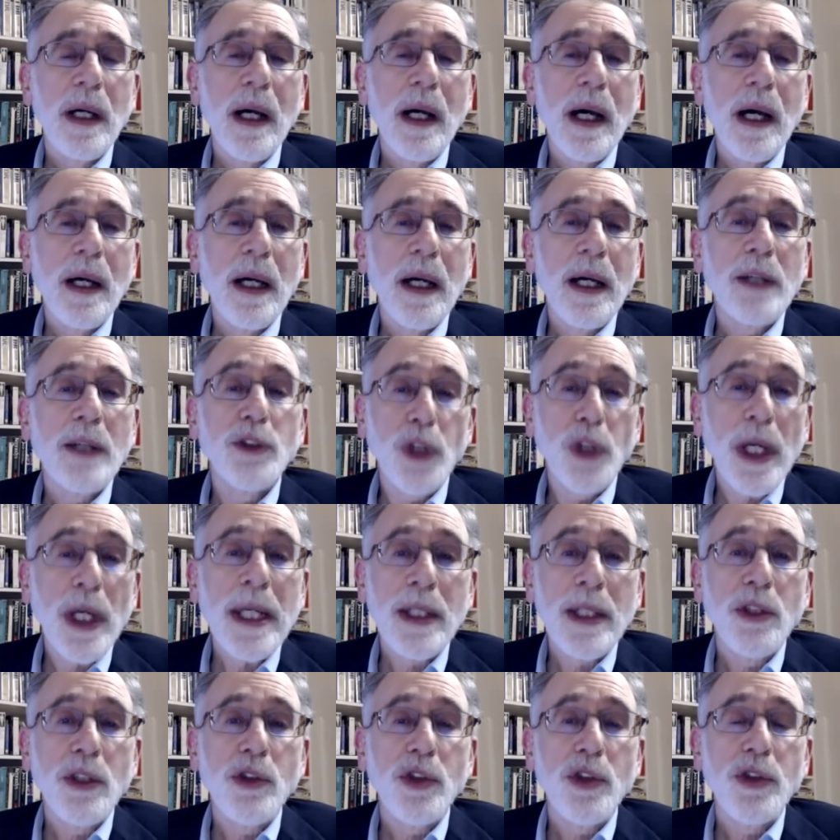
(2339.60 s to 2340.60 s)
uh,
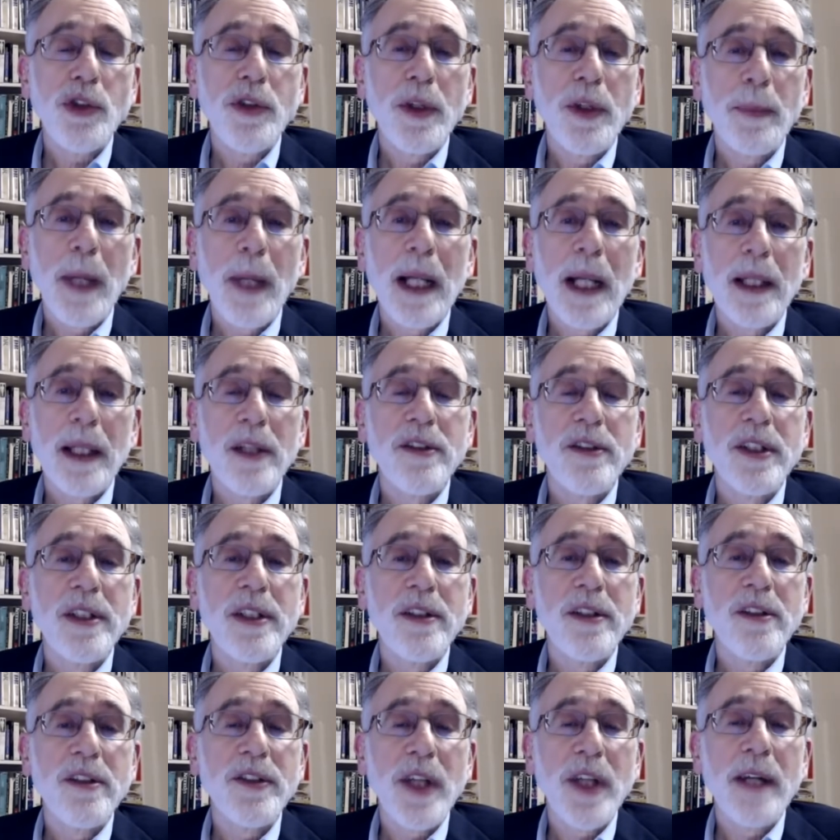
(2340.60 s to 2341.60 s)
change their policies
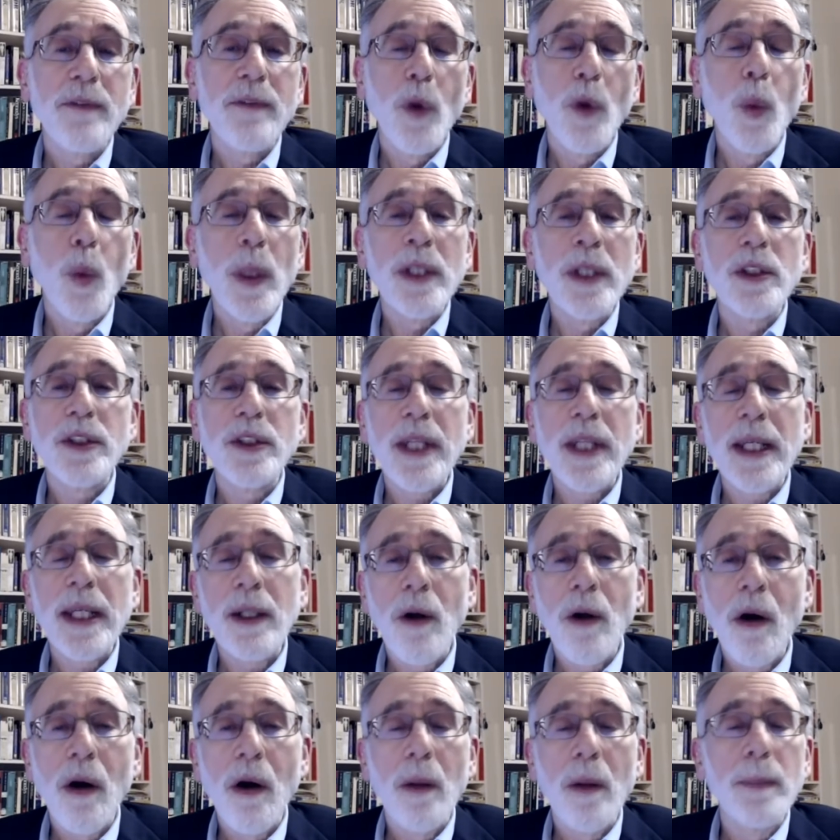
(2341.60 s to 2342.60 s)
instead of a winner take
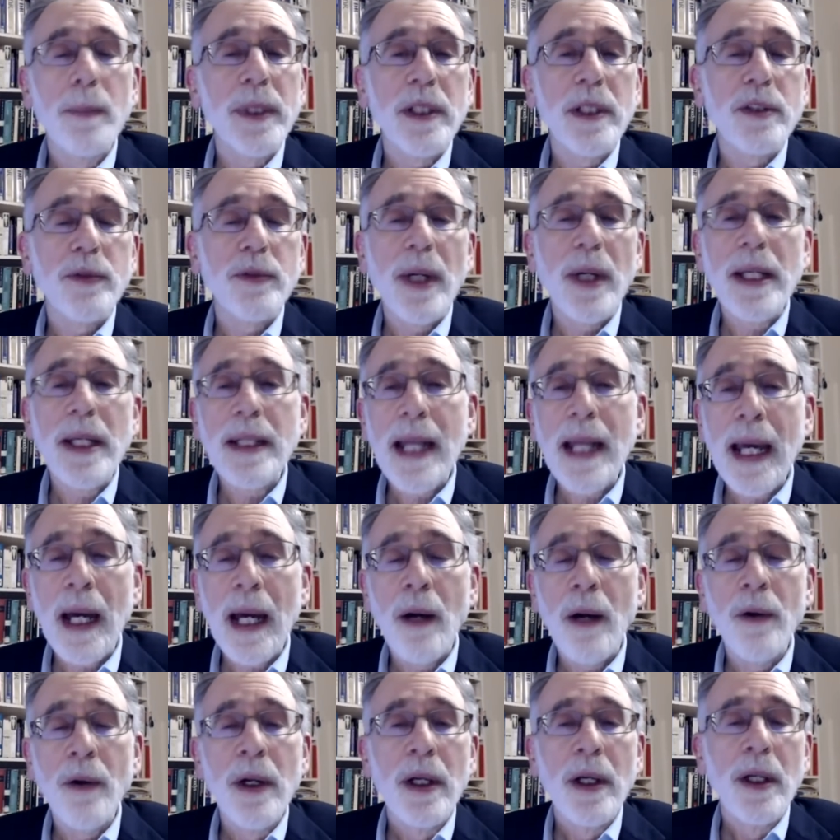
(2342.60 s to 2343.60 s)
all. Because right
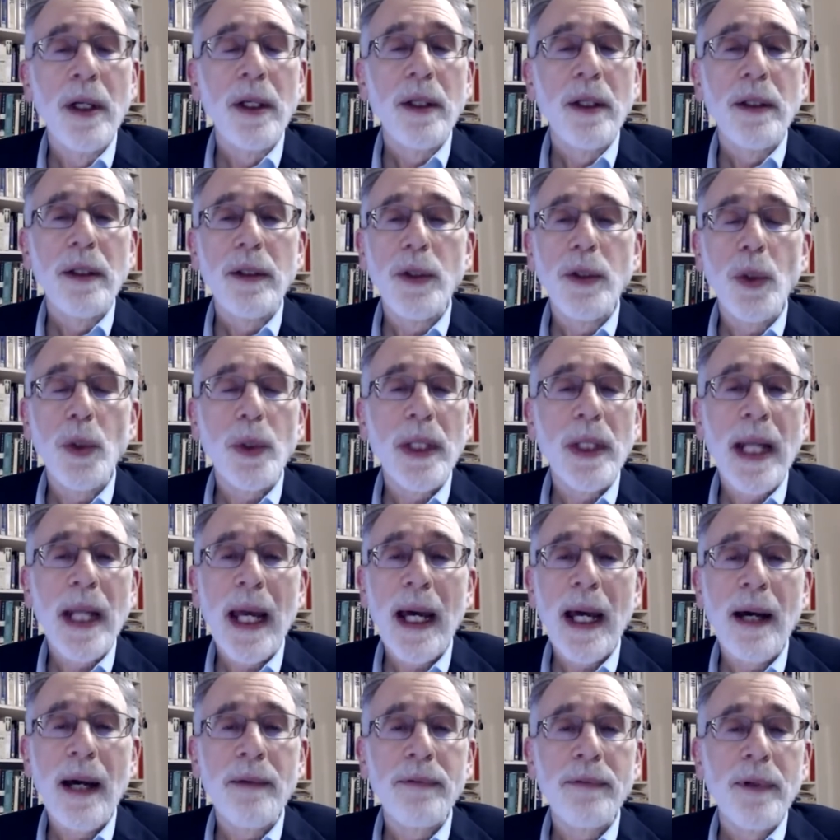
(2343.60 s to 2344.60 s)
now, you can
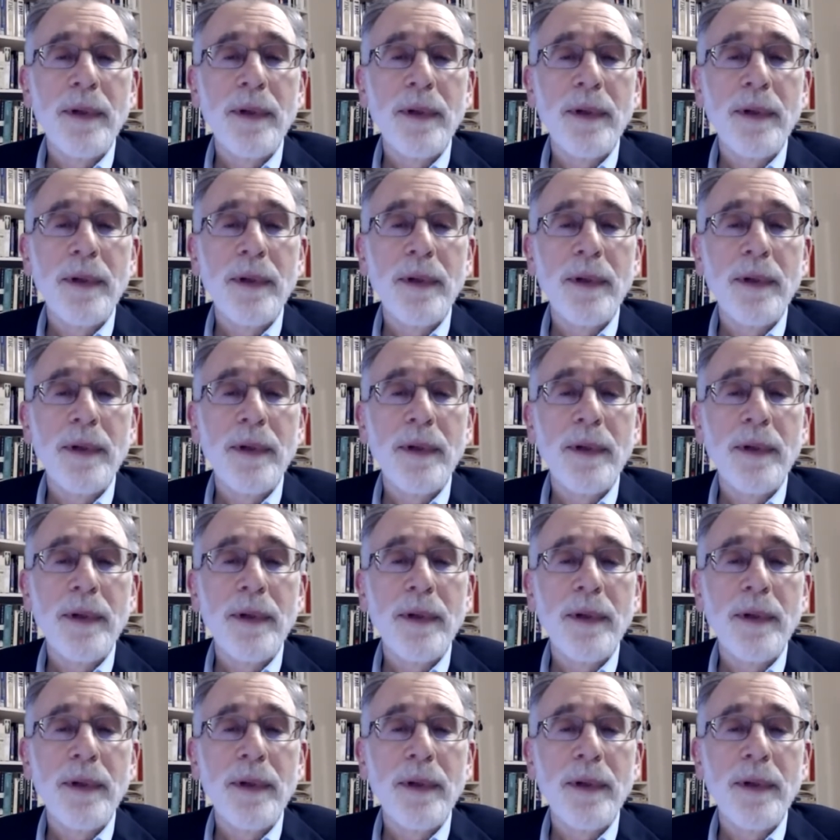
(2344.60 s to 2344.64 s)
have,